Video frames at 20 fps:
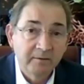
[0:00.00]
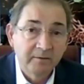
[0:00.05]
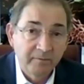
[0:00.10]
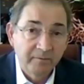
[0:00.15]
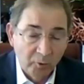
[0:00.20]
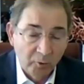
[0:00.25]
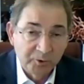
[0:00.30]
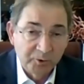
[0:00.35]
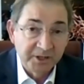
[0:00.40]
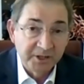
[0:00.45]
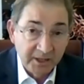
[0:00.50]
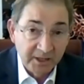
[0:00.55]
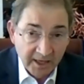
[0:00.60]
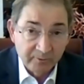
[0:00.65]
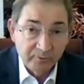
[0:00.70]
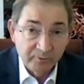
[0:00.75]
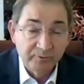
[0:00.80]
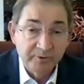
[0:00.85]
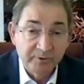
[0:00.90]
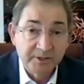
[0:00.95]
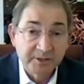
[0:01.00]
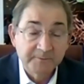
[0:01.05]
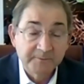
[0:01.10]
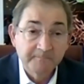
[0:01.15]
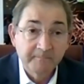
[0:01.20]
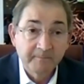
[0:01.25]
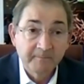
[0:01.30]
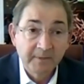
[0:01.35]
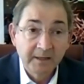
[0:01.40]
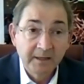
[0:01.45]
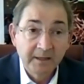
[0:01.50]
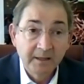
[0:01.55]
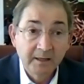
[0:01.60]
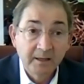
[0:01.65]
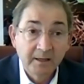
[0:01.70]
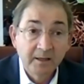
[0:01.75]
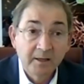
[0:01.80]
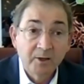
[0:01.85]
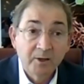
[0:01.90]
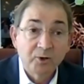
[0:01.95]
40 countries.
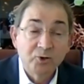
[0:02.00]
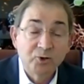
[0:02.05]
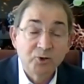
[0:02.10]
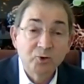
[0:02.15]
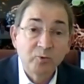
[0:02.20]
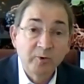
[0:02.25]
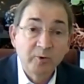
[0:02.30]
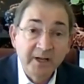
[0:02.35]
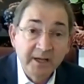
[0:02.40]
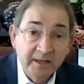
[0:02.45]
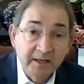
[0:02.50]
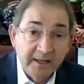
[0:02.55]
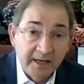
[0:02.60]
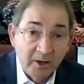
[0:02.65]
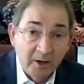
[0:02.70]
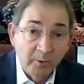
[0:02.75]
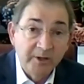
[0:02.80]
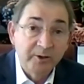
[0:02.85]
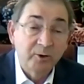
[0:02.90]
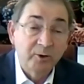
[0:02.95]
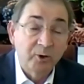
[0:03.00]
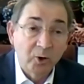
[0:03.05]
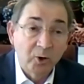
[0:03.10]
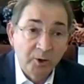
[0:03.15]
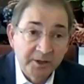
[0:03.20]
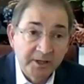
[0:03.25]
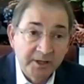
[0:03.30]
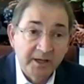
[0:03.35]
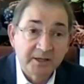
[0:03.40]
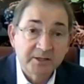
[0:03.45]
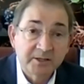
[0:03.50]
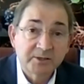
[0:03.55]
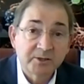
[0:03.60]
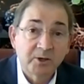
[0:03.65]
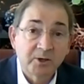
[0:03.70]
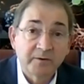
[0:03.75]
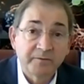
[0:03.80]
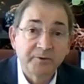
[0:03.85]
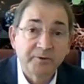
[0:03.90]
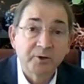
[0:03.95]
In the context
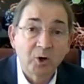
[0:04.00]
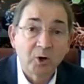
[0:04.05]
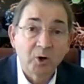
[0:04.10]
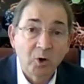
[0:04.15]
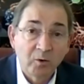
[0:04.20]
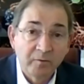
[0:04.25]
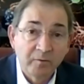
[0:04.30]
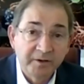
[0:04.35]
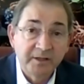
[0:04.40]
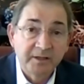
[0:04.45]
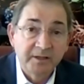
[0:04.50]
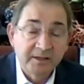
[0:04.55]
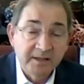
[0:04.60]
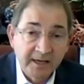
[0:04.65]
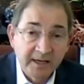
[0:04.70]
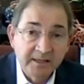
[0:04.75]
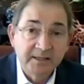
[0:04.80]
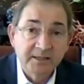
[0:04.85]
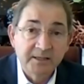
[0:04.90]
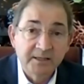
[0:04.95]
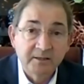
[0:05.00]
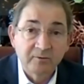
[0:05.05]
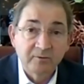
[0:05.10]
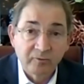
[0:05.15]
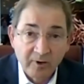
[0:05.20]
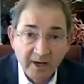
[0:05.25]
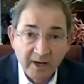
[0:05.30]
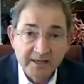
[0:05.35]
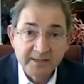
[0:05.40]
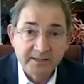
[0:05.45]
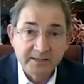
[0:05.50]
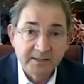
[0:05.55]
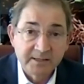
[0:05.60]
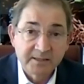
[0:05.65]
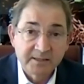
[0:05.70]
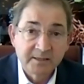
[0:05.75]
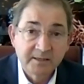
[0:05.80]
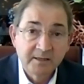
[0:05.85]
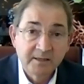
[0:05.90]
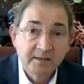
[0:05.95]
of the COVID-19
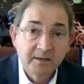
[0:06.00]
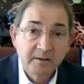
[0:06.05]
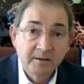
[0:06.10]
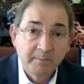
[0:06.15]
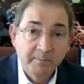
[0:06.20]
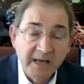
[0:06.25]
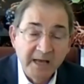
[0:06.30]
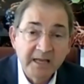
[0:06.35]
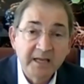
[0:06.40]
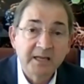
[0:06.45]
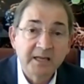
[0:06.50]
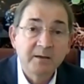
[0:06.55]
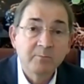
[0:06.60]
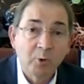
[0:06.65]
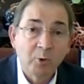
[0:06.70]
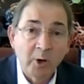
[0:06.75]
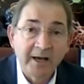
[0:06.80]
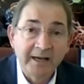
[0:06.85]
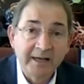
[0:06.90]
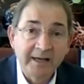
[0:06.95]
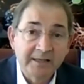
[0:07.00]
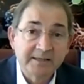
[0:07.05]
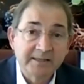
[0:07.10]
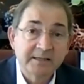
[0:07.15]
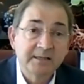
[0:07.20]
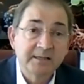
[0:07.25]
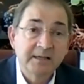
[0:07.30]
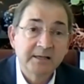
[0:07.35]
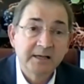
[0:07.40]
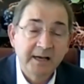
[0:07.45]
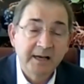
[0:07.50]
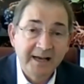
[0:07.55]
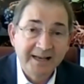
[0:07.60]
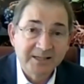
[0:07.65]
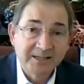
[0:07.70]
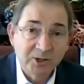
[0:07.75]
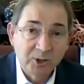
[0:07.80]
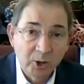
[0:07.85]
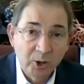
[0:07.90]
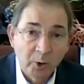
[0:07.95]
crisis, Making More Health
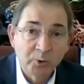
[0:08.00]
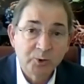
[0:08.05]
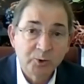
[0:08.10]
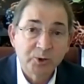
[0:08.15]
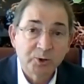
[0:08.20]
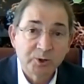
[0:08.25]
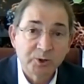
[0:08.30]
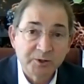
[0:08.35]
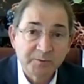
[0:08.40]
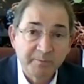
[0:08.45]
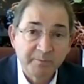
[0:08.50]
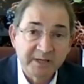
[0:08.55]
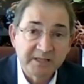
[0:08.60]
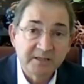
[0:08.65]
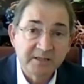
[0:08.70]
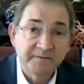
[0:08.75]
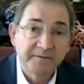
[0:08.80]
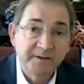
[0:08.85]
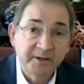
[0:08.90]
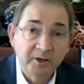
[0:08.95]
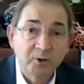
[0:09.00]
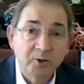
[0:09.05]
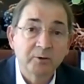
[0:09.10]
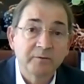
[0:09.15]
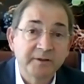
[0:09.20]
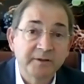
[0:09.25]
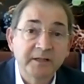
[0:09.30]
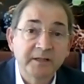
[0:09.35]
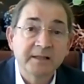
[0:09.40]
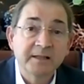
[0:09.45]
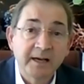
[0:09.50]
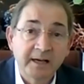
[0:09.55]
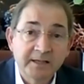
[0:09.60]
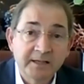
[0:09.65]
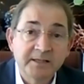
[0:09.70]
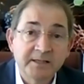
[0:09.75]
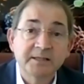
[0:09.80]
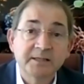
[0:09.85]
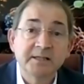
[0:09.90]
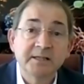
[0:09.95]
has launched a specific
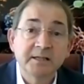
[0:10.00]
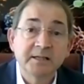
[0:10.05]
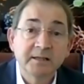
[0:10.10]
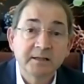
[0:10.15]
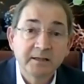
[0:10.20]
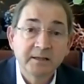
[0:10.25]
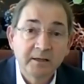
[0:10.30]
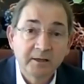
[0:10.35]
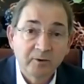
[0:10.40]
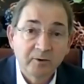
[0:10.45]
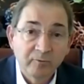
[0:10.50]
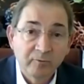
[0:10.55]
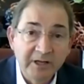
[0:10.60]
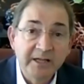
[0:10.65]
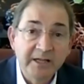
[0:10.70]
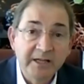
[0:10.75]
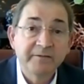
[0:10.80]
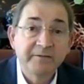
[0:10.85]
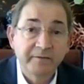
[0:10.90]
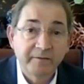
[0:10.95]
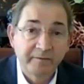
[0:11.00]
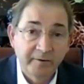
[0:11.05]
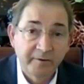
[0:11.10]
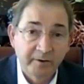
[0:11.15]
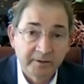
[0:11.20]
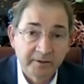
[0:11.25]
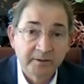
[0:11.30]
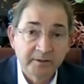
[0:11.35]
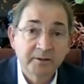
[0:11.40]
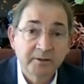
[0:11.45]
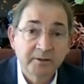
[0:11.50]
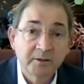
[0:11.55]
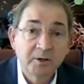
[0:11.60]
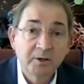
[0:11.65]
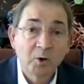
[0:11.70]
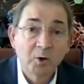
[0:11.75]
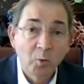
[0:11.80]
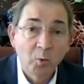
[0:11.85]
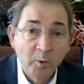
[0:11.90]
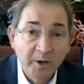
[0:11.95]
COVID-19 relief fund,
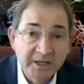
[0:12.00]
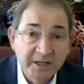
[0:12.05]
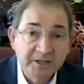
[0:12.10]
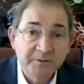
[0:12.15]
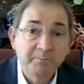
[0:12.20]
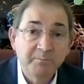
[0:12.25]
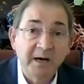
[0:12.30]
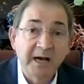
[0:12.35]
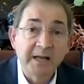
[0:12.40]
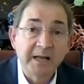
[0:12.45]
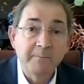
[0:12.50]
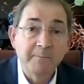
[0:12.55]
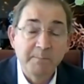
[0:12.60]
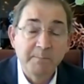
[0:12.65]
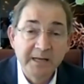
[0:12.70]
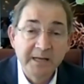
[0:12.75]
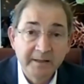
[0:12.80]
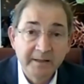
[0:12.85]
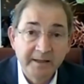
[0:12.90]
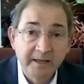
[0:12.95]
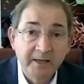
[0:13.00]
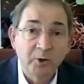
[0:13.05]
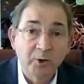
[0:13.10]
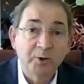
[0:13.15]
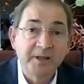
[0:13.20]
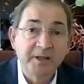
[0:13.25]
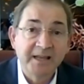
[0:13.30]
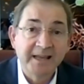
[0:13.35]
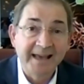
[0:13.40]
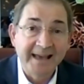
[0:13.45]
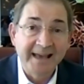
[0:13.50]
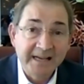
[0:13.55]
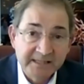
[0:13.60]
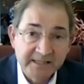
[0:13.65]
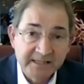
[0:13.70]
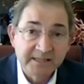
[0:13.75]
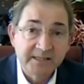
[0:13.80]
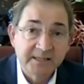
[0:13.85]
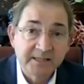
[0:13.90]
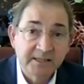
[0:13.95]
which, by building on the
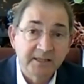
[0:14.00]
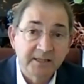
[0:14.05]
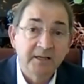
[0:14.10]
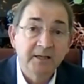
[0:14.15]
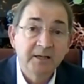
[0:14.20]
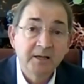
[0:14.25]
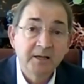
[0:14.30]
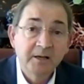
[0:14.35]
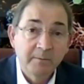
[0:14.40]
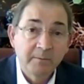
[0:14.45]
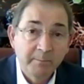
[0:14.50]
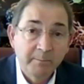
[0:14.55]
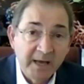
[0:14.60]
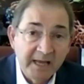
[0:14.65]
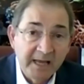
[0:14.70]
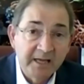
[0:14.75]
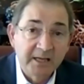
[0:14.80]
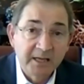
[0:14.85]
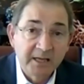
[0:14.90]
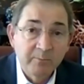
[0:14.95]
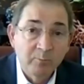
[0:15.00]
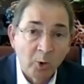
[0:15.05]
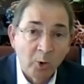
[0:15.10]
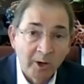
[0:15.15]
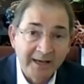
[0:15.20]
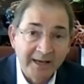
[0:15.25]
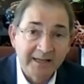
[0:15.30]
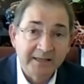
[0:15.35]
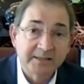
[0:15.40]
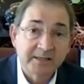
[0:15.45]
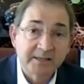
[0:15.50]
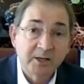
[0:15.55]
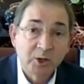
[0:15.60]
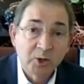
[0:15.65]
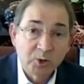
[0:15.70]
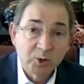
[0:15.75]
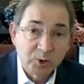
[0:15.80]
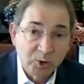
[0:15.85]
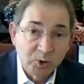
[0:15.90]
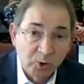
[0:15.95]
existing Making More Health
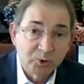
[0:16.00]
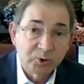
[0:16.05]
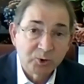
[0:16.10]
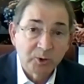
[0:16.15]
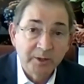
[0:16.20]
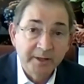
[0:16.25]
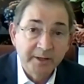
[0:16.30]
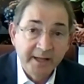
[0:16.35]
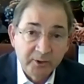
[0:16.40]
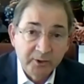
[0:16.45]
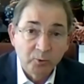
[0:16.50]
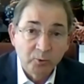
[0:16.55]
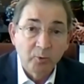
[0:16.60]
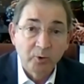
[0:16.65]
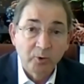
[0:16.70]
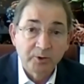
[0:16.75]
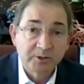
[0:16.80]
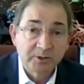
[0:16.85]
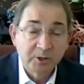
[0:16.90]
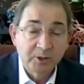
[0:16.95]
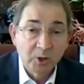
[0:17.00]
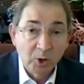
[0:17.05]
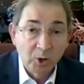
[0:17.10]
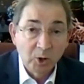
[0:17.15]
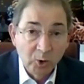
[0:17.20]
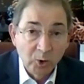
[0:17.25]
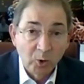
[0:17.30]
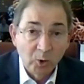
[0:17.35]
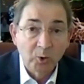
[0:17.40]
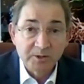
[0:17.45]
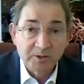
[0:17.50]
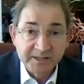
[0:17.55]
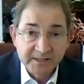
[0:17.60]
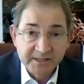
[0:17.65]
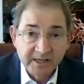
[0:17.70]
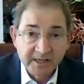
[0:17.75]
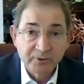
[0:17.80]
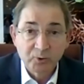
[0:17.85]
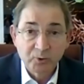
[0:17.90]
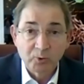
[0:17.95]
social networks, local
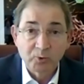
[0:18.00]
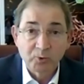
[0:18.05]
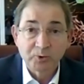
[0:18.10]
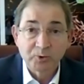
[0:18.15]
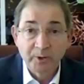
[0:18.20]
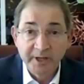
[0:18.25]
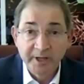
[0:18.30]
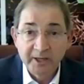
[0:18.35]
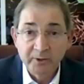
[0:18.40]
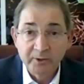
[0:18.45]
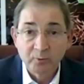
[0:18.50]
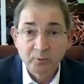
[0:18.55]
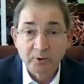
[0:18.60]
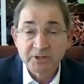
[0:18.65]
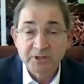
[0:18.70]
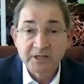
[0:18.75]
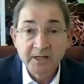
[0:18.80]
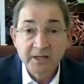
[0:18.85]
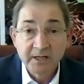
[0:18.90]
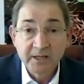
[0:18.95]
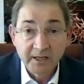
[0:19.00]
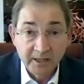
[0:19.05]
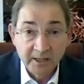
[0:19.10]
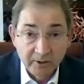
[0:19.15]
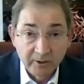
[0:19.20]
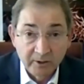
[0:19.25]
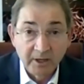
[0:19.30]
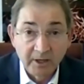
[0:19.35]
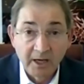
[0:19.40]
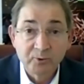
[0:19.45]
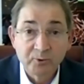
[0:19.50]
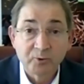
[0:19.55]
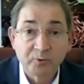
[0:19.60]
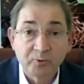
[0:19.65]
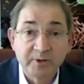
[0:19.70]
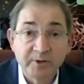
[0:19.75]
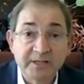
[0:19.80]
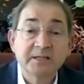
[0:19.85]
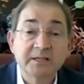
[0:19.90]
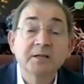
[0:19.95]
social networks in the
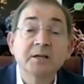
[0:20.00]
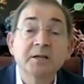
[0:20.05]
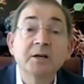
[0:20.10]
countries,